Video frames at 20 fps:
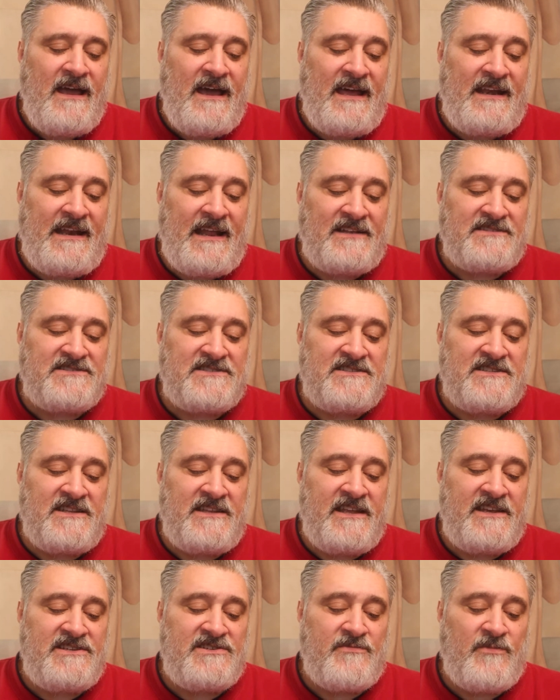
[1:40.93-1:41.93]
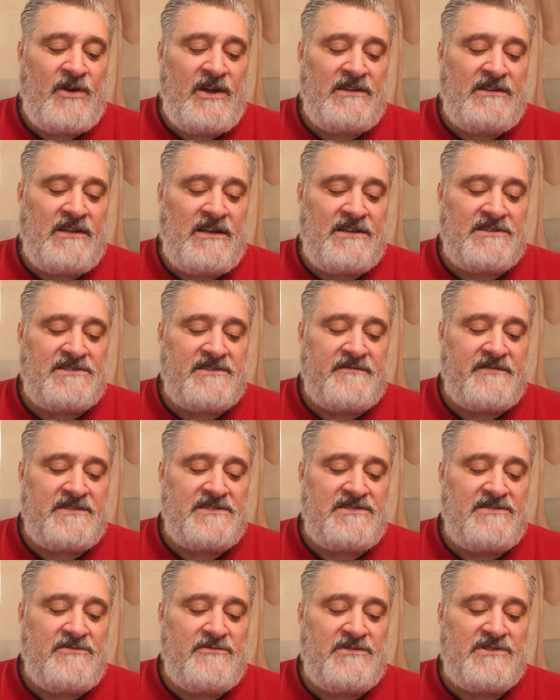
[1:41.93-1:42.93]
Announces the nationwide launch of
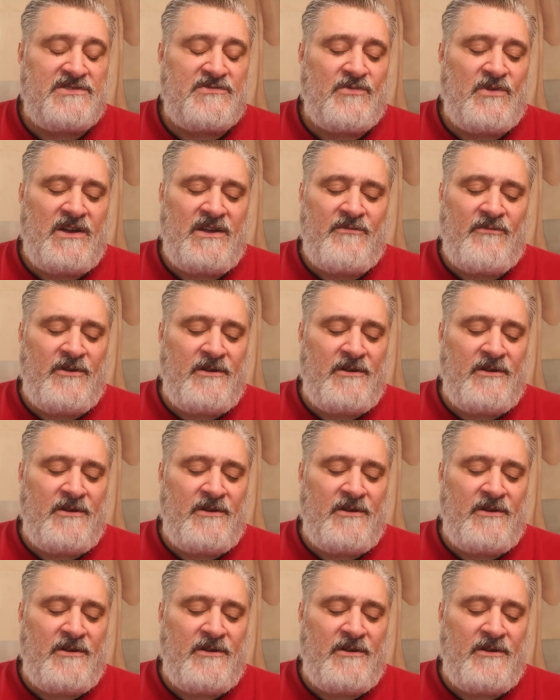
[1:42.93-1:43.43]
its newest wine.